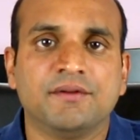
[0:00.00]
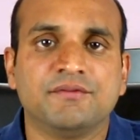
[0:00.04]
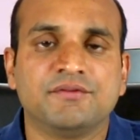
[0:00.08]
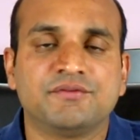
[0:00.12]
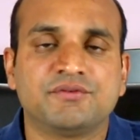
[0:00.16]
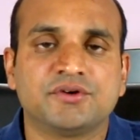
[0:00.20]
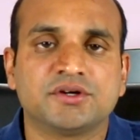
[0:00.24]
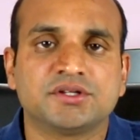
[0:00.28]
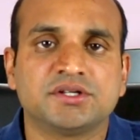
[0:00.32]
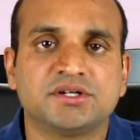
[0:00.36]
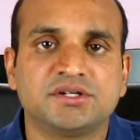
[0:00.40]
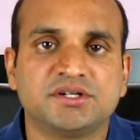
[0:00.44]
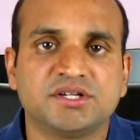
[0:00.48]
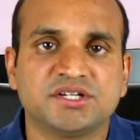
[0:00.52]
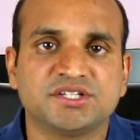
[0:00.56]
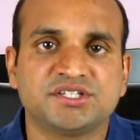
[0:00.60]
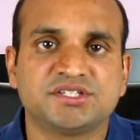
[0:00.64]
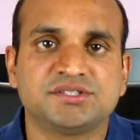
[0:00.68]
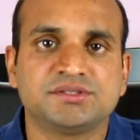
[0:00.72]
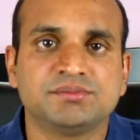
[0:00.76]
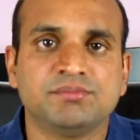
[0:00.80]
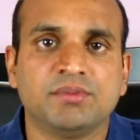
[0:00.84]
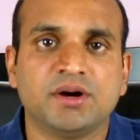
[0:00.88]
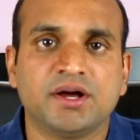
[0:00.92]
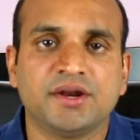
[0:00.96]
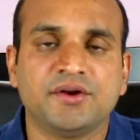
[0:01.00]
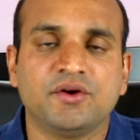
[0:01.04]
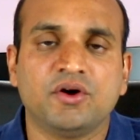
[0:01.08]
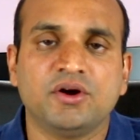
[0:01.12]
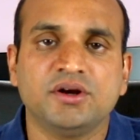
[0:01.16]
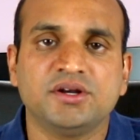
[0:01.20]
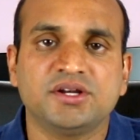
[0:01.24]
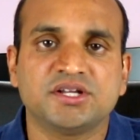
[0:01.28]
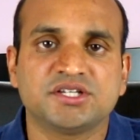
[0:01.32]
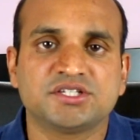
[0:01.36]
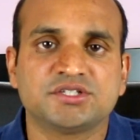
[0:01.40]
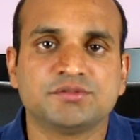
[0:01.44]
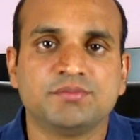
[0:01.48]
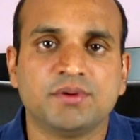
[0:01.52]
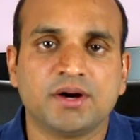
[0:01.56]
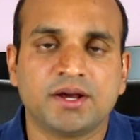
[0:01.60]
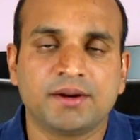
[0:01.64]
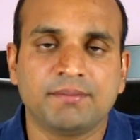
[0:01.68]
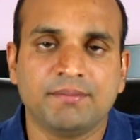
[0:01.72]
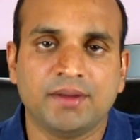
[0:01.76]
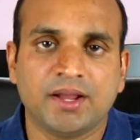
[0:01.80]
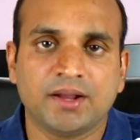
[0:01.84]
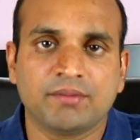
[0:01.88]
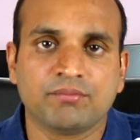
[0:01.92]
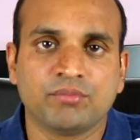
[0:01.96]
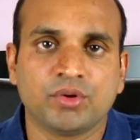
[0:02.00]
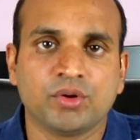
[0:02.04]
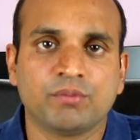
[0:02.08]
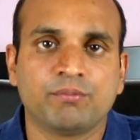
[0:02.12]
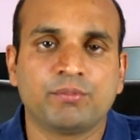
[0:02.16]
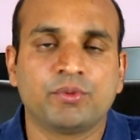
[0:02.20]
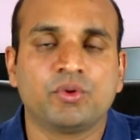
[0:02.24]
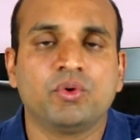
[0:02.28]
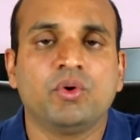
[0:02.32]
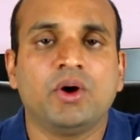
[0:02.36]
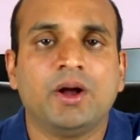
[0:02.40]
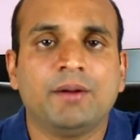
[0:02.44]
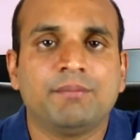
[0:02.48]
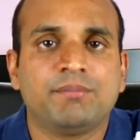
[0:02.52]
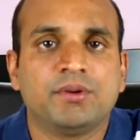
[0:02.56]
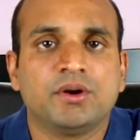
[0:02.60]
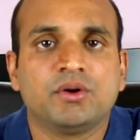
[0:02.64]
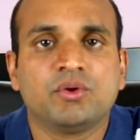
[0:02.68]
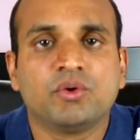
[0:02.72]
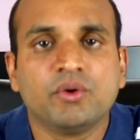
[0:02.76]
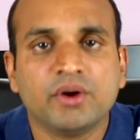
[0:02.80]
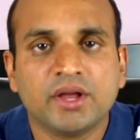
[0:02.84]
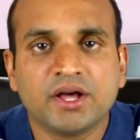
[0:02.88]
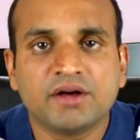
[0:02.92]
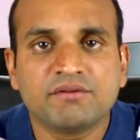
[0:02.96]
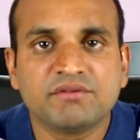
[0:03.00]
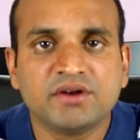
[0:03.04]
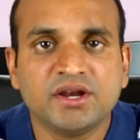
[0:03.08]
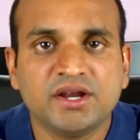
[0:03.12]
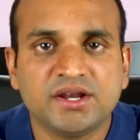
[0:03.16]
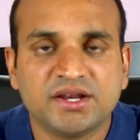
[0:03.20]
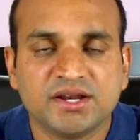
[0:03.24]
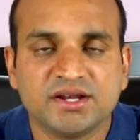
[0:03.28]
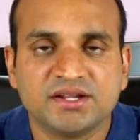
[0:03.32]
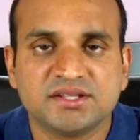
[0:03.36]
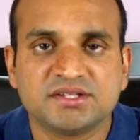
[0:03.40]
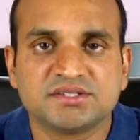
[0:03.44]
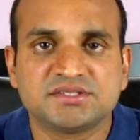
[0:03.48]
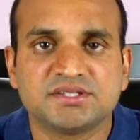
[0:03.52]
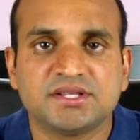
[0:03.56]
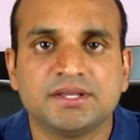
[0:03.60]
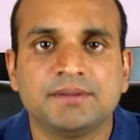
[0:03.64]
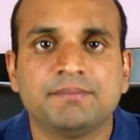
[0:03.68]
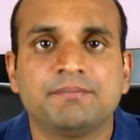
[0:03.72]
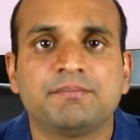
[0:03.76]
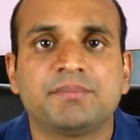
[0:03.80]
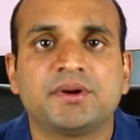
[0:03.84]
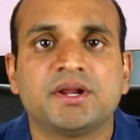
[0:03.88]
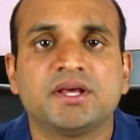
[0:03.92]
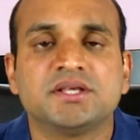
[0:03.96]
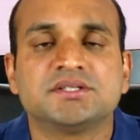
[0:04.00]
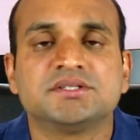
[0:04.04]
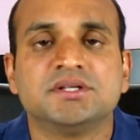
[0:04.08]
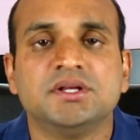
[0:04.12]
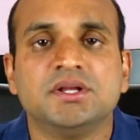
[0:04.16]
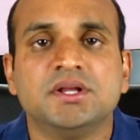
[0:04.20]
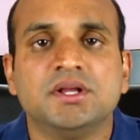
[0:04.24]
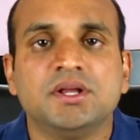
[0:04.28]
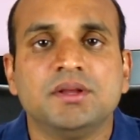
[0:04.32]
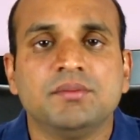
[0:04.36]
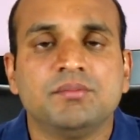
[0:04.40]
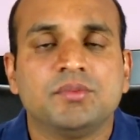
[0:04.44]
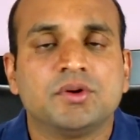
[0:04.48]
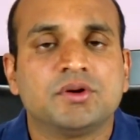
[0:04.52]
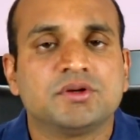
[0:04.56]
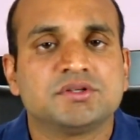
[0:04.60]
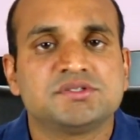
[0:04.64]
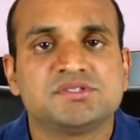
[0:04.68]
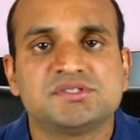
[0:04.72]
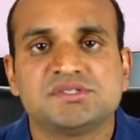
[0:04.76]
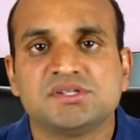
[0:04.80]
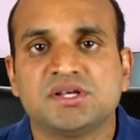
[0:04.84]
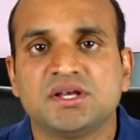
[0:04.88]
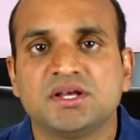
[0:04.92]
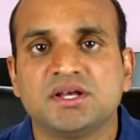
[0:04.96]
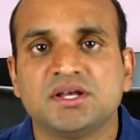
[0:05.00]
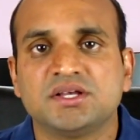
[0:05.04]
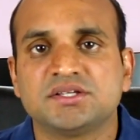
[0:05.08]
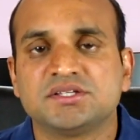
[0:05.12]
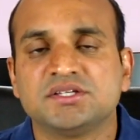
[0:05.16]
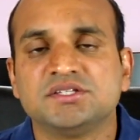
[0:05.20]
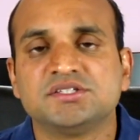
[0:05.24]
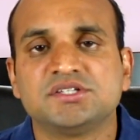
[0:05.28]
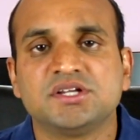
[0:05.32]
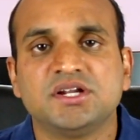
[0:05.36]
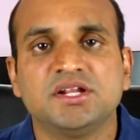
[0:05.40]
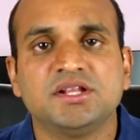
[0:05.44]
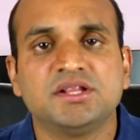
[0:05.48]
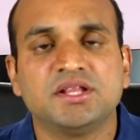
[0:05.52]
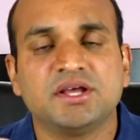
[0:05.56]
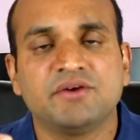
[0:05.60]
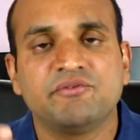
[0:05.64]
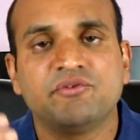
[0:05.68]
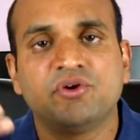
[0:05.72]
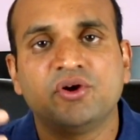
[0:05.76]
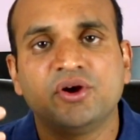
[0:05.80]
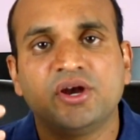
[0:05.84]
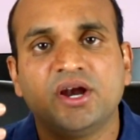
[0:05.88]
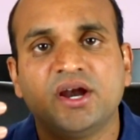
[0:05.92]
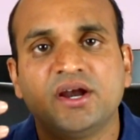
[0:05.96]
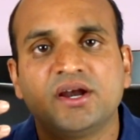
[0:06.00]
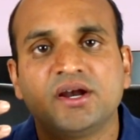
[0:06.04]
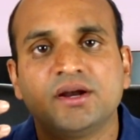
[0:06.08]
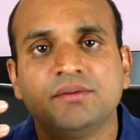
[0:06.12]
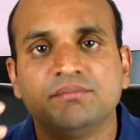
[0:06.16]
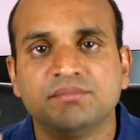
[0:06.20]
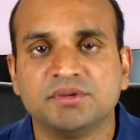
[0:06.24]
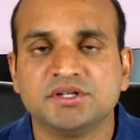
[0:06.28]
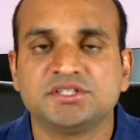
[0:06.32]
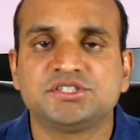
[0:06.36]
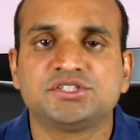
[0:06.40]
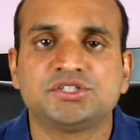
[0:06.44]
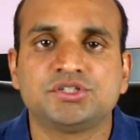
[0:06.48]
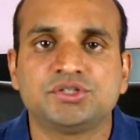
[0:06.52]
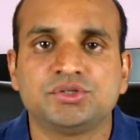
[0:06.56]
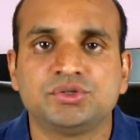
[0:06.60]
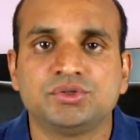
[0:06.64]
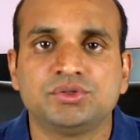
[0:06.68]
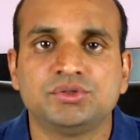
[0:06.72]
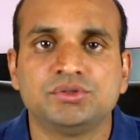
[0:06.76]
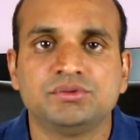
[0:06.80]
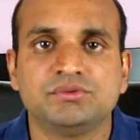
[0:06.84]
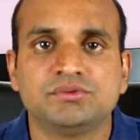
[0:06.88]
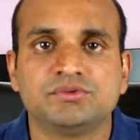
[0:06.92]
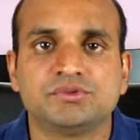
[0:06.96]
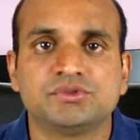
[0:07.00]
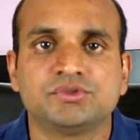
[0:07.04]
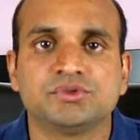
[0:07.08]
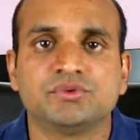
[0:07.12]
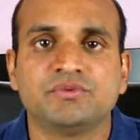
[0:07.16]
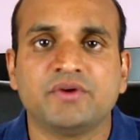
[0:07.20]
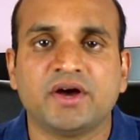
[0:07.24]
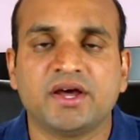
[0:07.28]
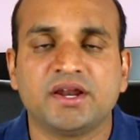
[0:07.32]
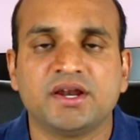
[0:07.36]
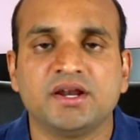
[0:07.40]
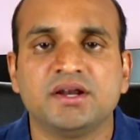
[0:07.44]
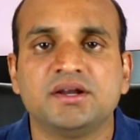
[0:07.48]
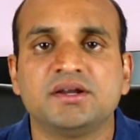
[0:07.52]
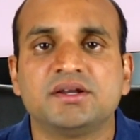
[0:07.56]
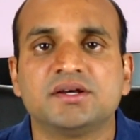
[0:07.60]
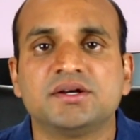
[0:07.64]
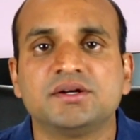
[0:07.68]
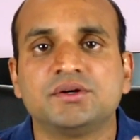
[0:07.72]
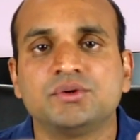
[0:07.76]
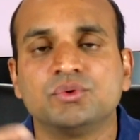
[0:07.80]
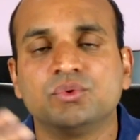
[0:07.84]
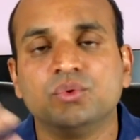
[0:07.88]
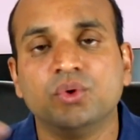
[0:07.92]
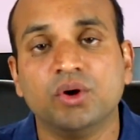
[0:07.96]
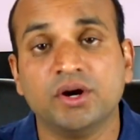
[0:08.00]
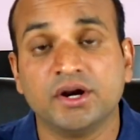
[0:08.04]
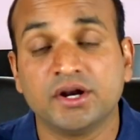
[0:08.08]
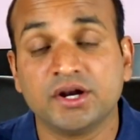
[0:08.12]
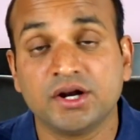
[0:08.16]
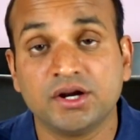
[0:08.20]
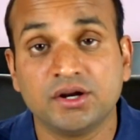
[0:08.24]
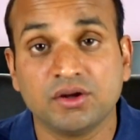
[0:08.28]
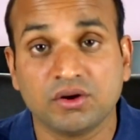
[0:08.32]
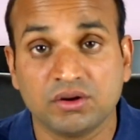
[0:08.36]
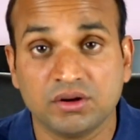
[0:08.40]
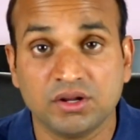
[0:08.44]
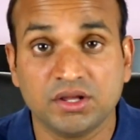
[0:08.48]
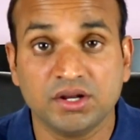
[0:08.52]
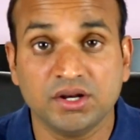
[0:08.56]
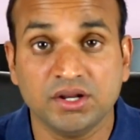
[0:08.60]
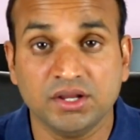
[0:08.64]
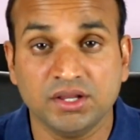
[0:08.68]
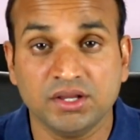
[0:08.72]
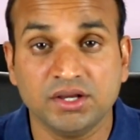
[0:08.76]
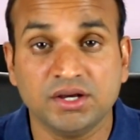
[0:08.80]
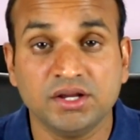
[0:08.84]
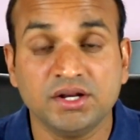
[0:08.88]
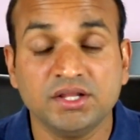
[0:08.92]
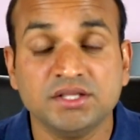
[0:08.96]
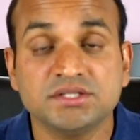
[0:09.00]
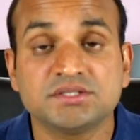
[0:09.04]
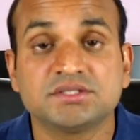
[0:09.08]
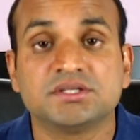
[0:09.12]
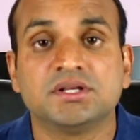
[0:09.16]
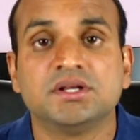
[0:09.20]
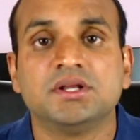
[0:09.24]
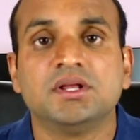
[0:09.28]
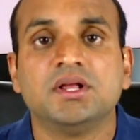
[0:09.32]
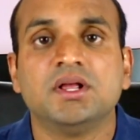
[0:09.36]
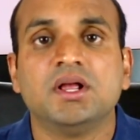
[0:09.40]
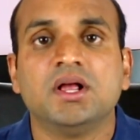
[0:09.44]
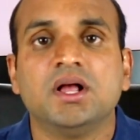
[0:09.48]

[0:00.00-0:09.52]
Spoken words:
for the non-Touch Bar MacBook Pro, Apple could have retained the same price, because essentially they have not added much to warrant a $200 increase.